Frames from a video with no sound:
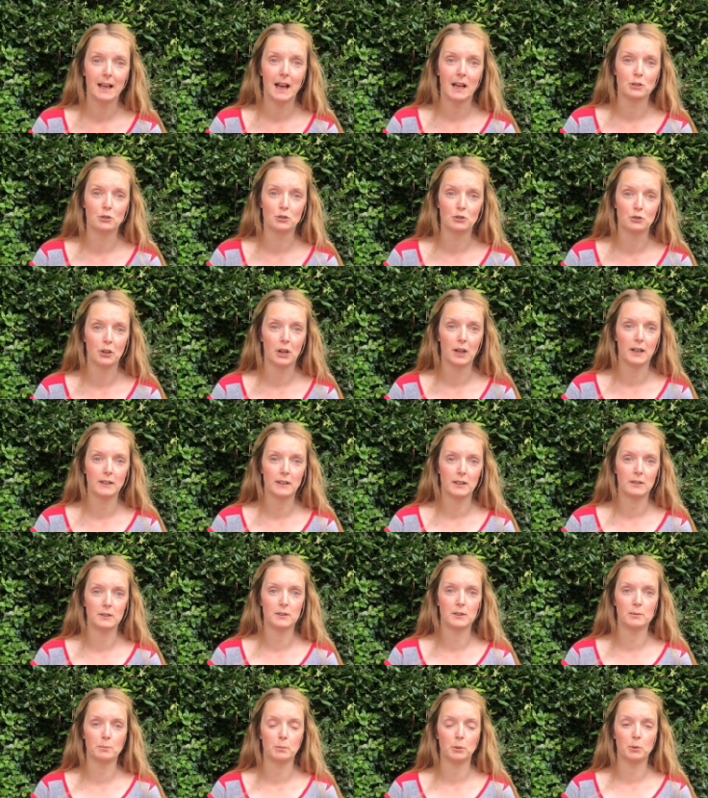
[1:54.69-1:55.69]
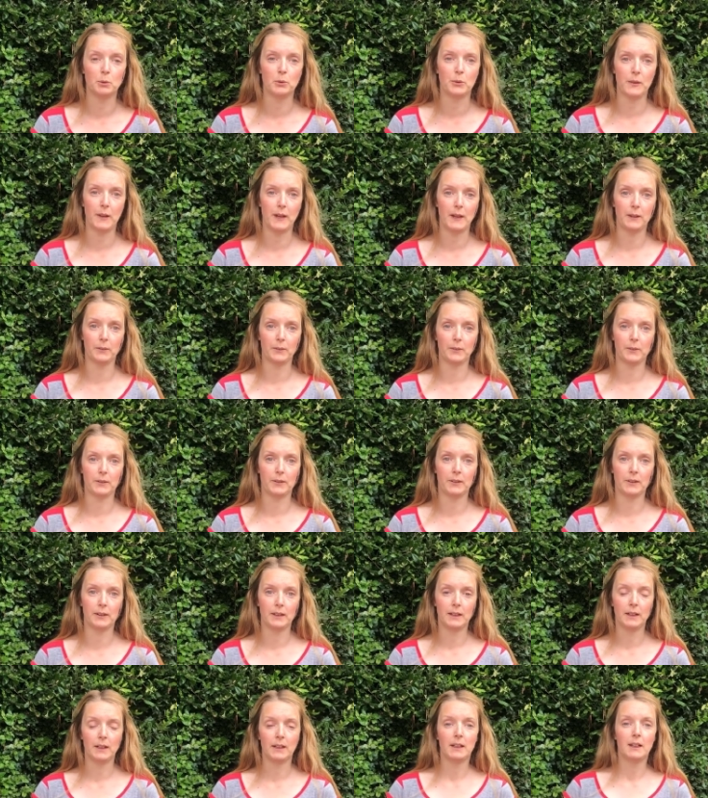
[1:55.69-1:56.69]
And try those sports out.
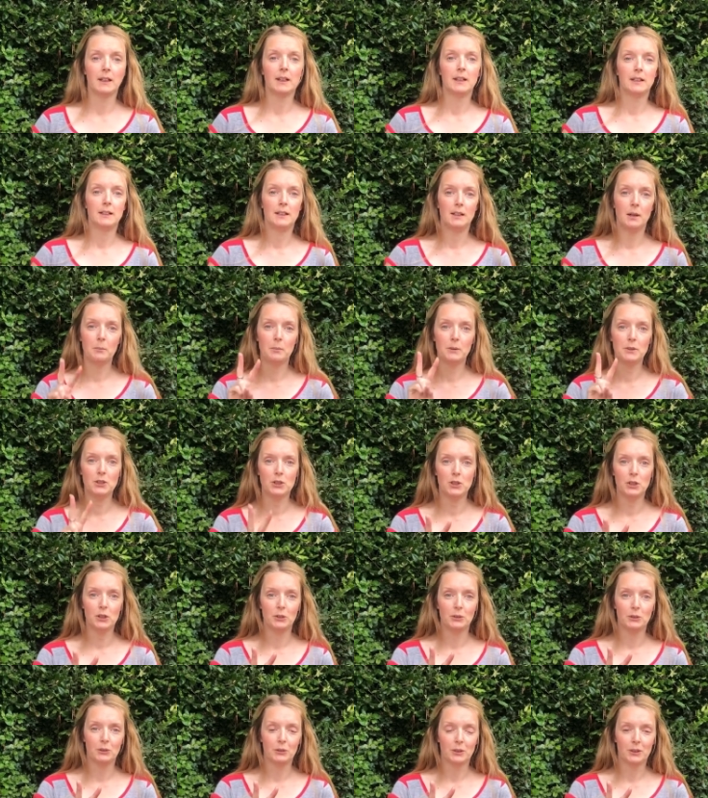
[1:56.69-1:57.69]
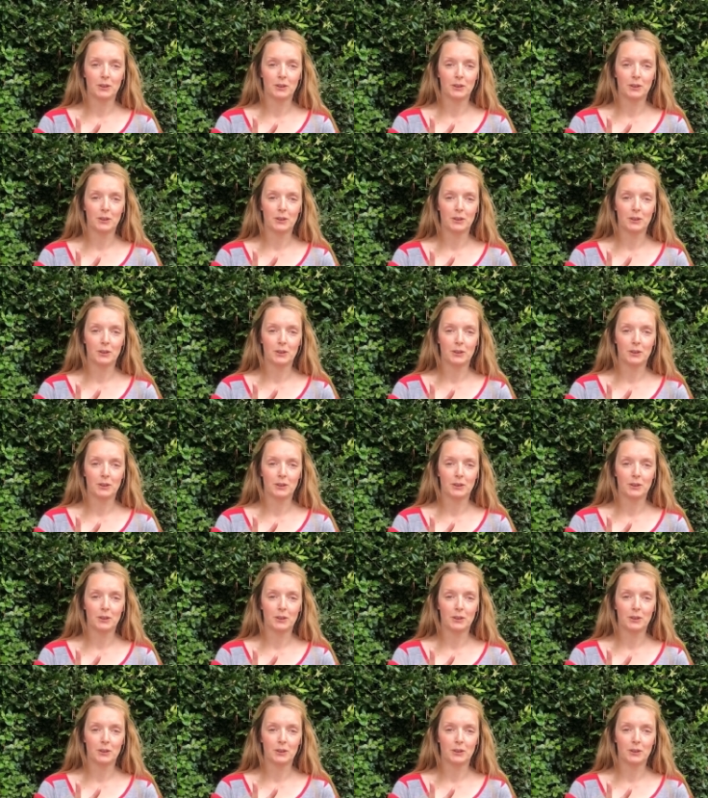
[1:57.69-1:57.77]
Number two,